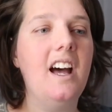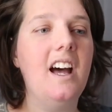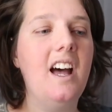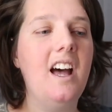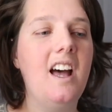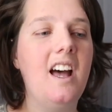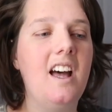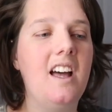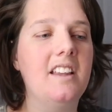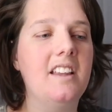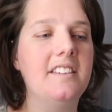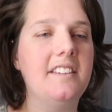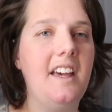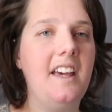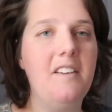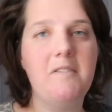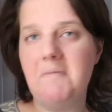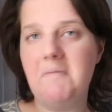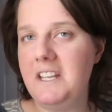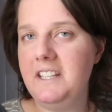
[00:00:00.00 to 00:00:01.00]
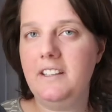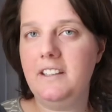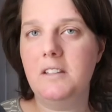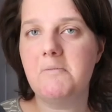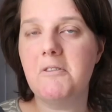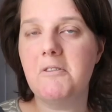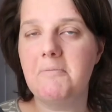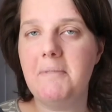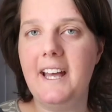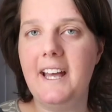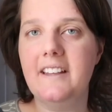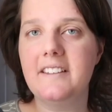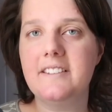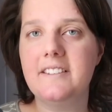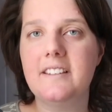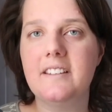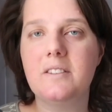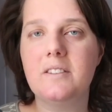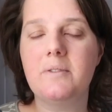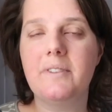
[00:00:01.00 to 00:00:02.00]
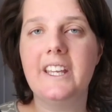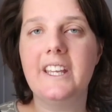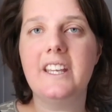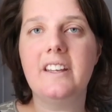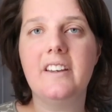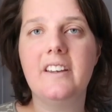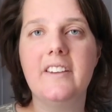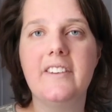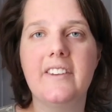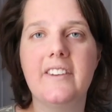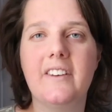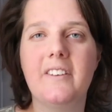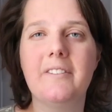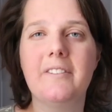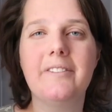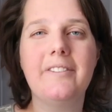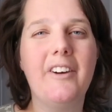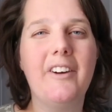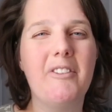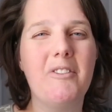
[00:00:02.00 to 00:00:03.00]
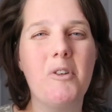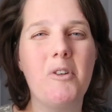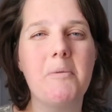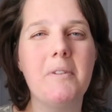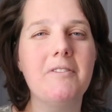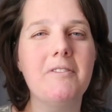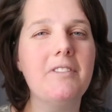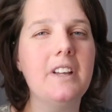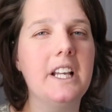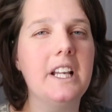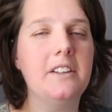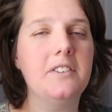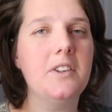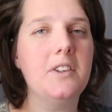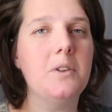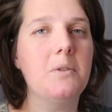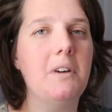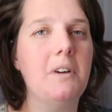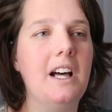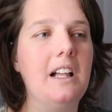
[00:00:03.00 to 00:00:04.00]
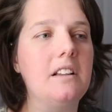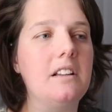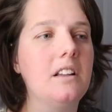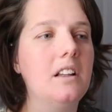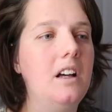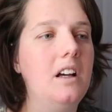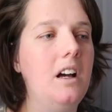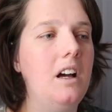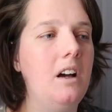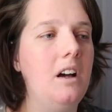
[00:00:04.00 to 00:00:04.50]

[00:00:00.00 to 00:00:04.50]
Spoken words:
and I haven't made any more bears this week because I've not been feeling too well,